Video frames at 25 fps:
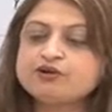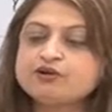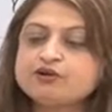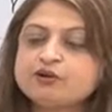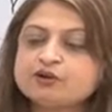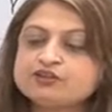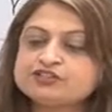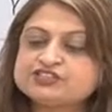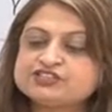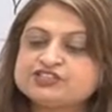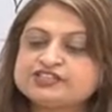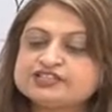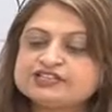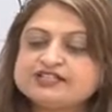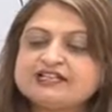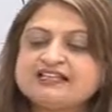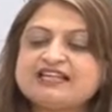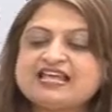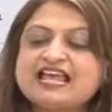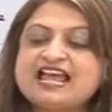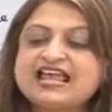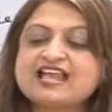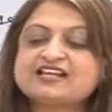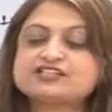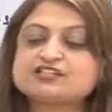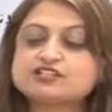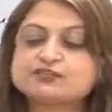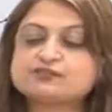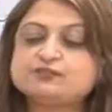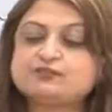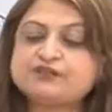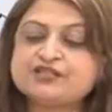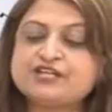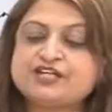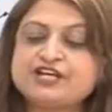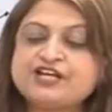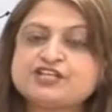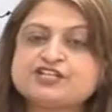logical
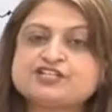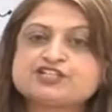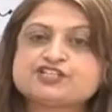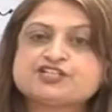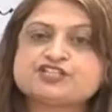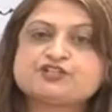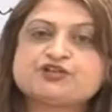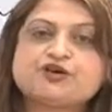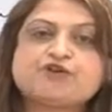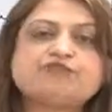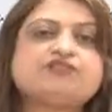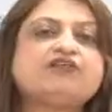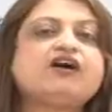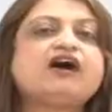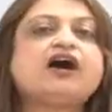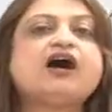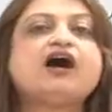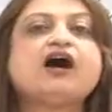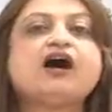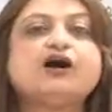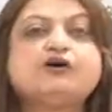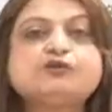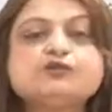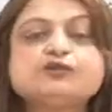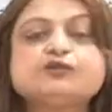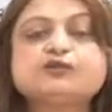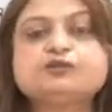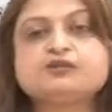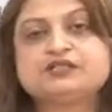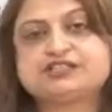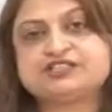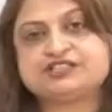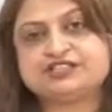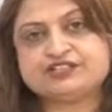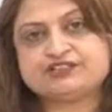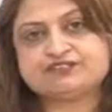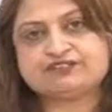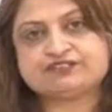explanation of how to
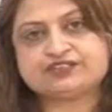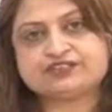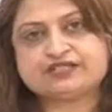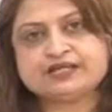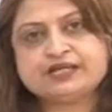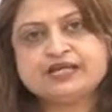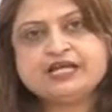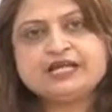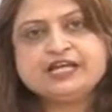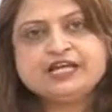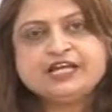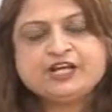achieve it.